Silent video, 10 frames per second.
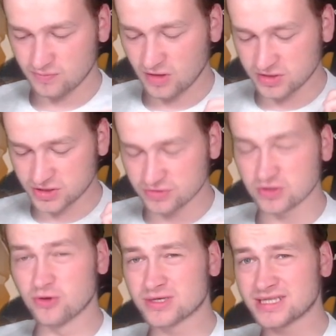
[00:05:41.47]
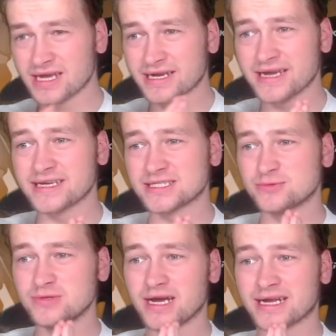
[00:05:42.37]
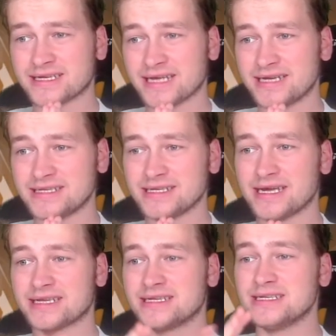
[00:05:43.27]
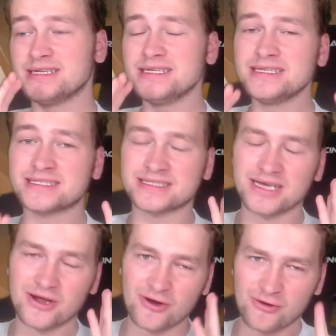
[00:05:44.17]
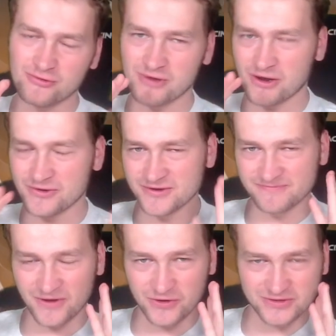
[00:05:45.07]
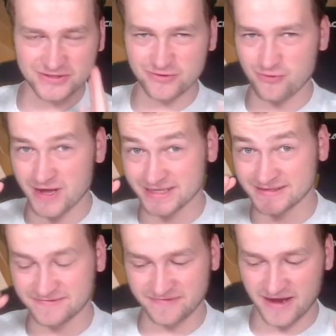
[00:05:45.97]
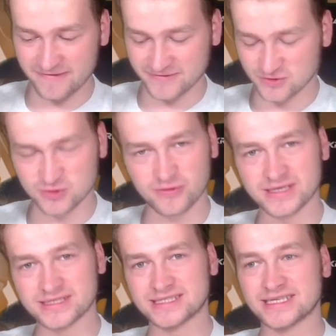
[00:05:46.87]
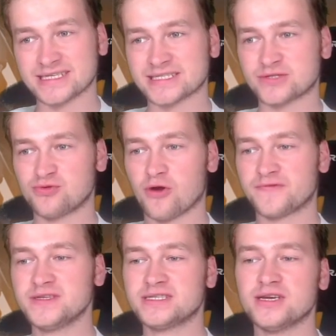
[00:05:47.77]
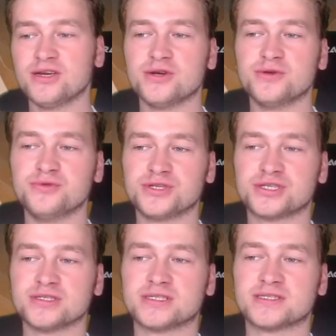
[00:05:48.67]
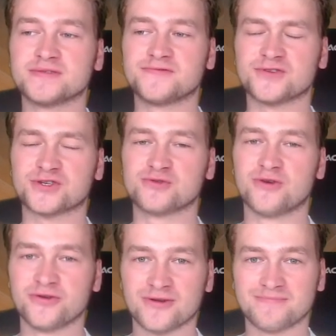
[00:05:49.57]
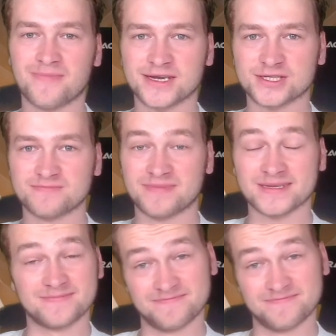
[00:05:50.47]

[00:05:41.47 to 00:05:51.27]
So it looks like as we are getting at least round about 25 to 26 trophies, which is for sure not much, but